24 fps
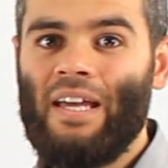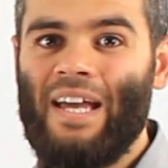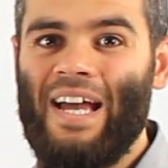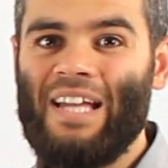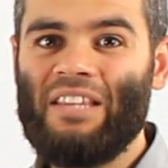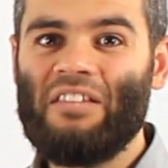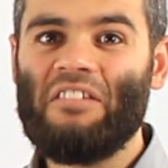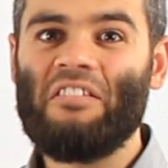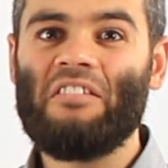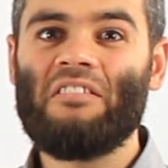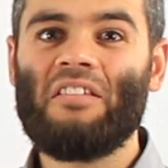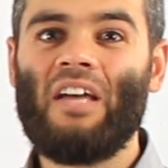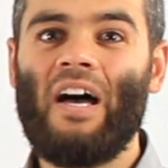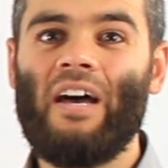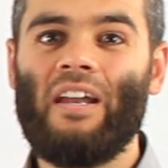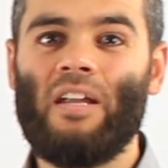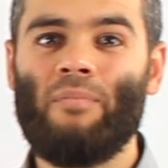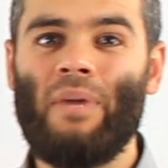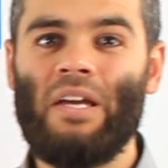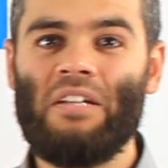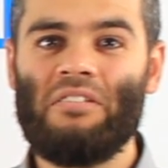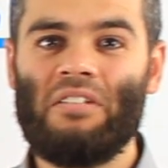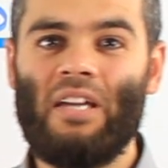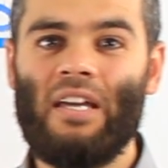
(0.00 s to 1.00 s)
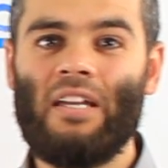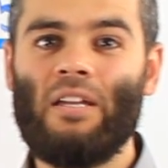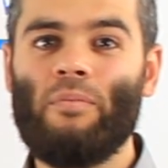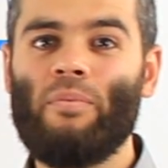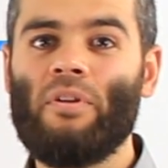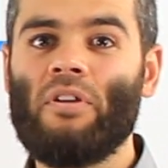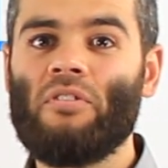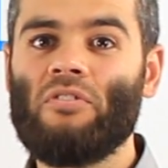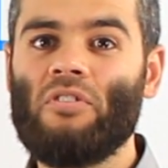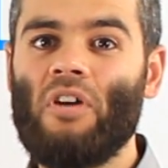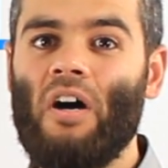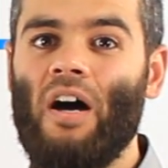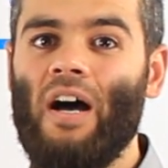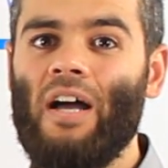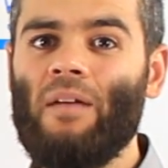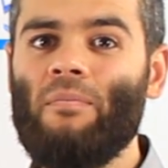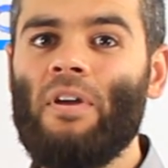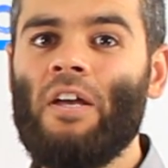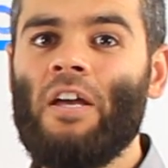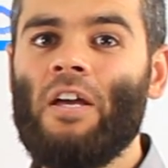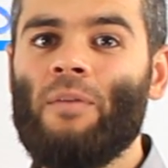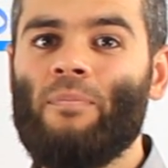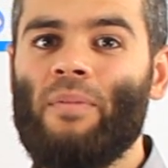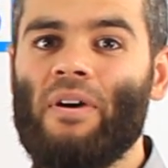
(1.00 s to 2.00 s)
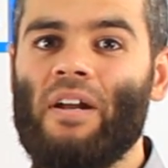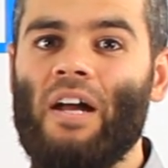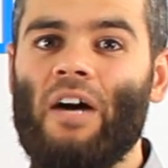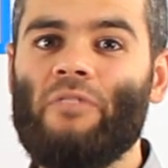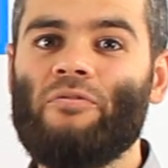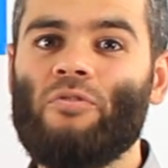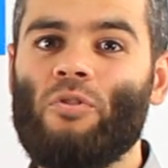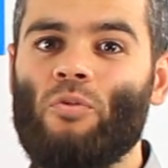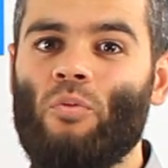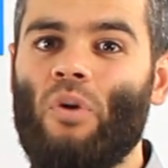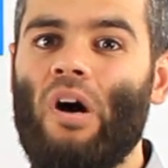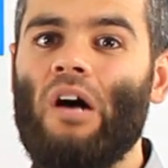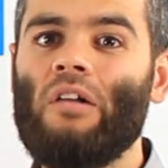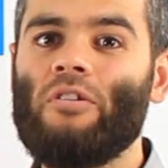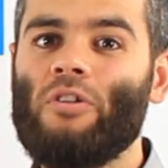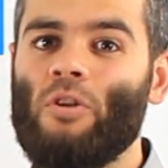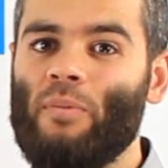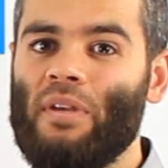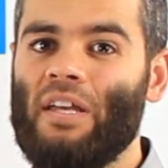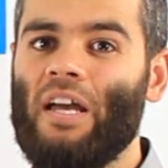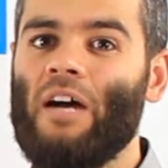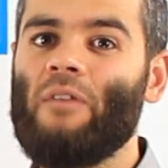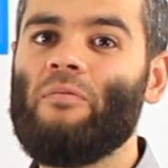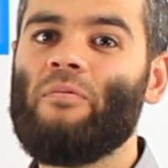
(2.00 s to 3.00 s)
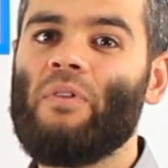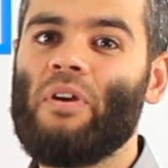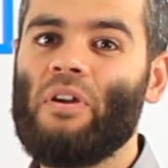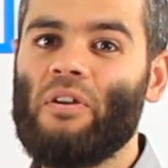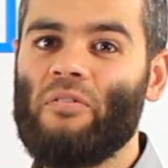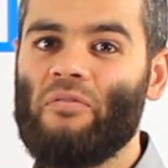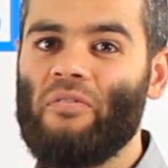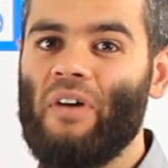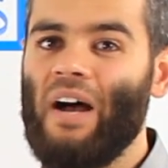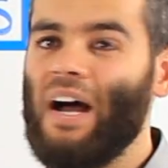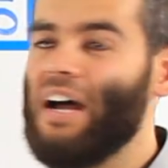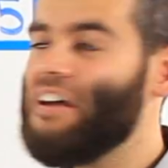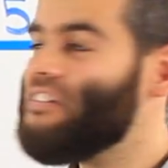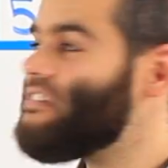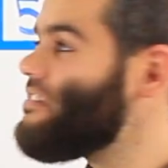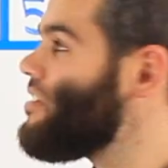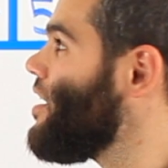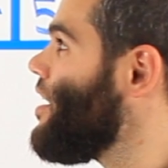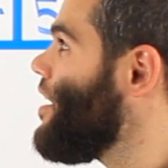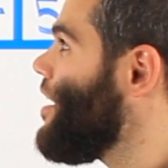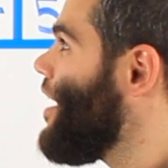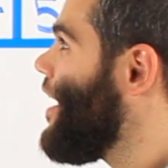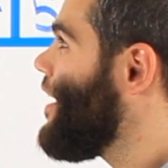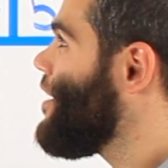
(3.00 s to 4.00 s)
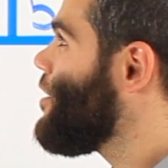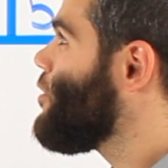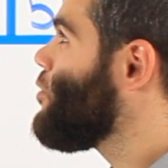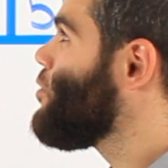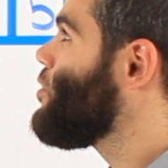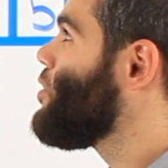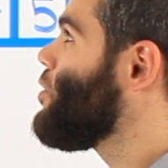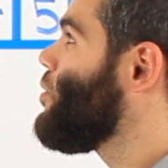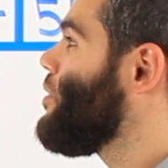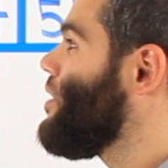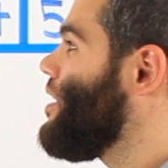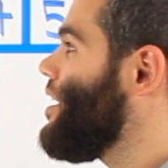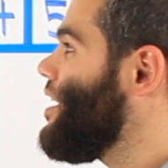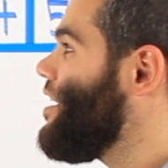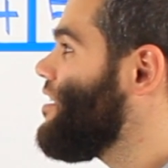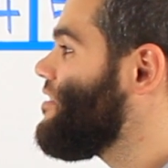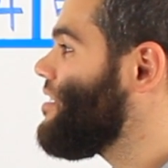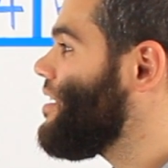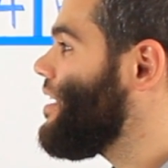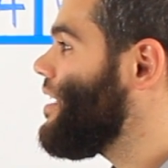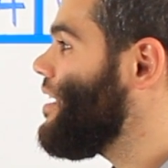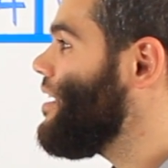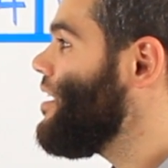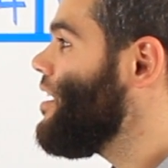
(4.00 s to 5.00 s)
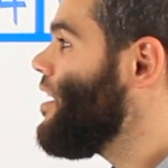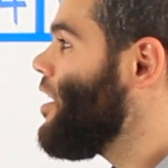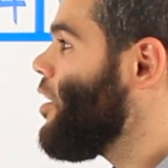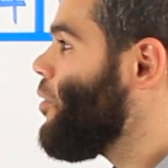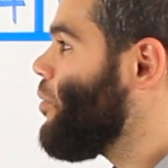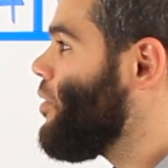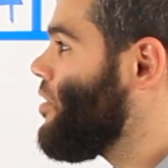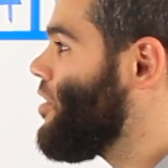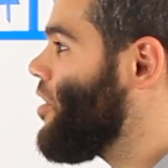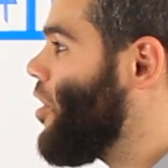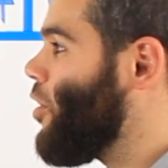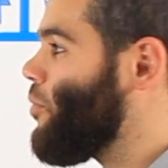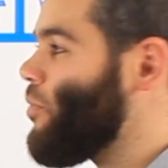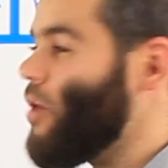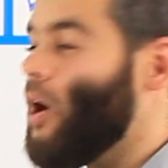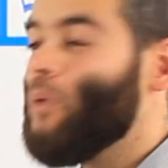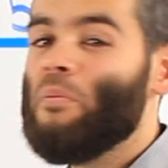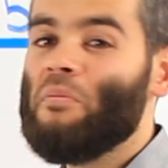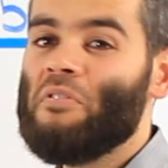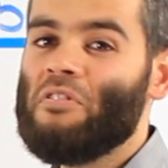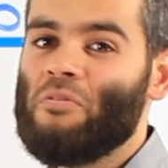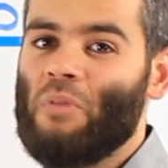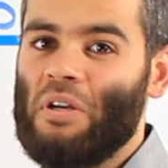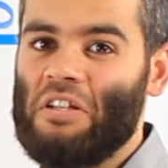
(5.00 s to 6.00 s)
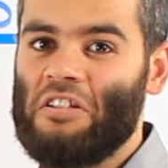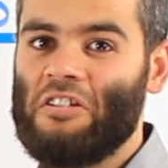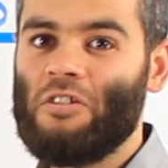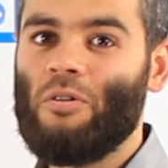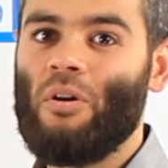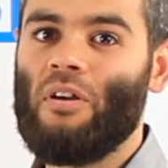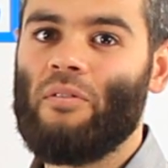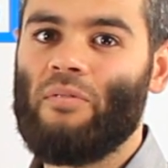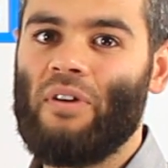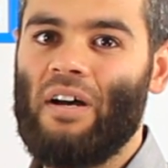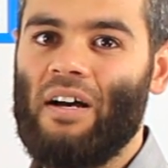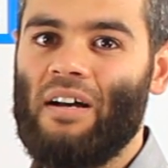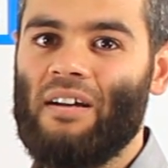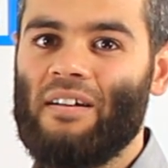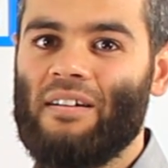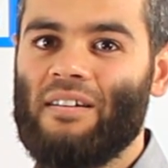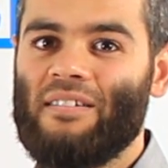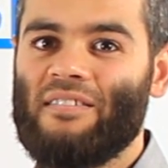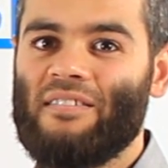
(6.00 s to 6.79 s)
At the start it may take a bit of time, but after a while you become very fast and you'll do it easily with no problems whatsoever.